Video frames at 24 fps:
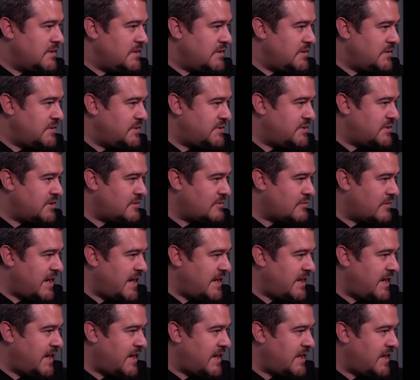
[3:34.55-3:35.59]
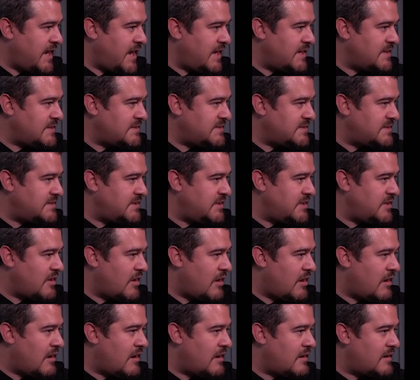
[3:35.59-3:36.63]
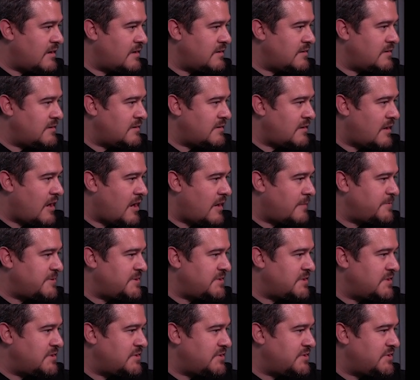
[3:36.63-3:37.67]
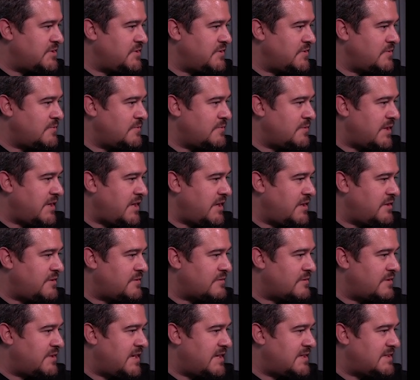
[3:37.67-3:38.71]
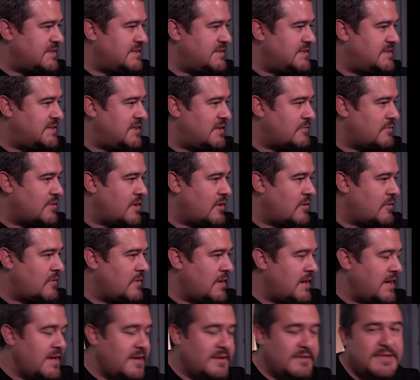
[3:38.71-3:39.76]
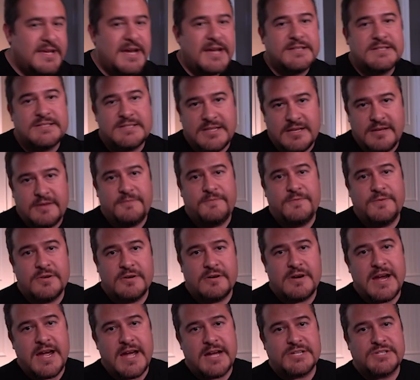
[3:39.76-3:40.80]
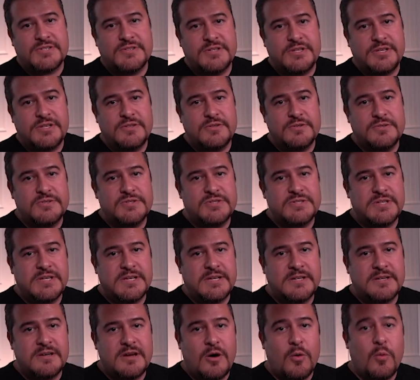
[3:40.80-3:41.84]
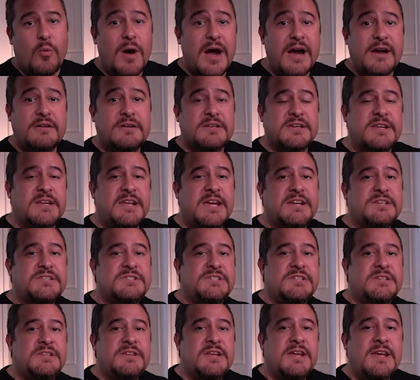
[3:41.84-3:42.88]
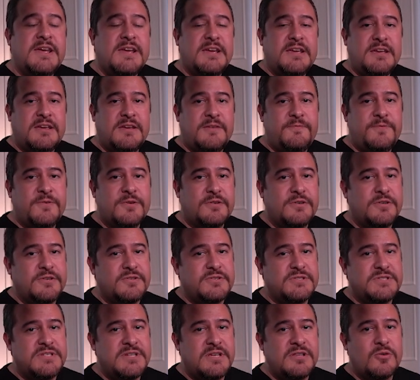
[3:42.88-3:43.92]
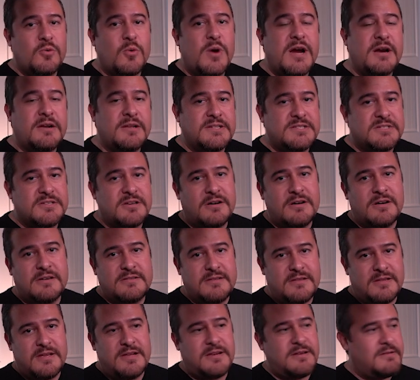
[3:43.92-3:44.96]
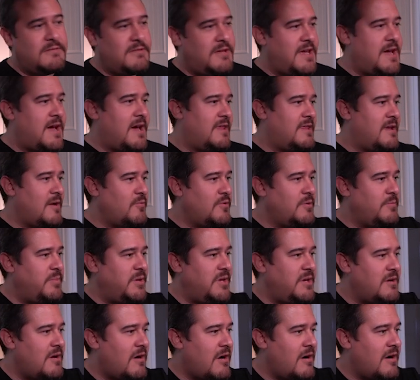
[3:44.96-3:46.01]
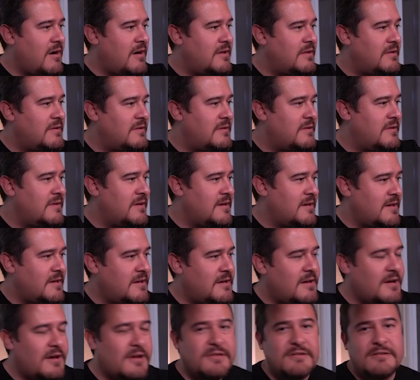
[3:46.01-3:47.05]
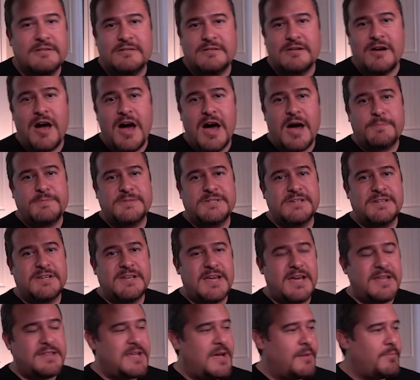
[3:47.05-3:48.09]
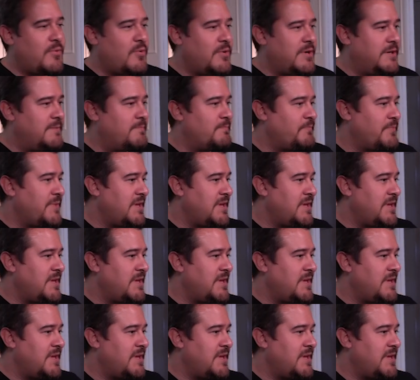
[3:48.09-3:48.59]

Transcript: you should go right ahead and see on option two, Ethernet zero, that's if you're actually using a wired connection. If you're using the wireless card, then yeah, that would be on the other option at that point.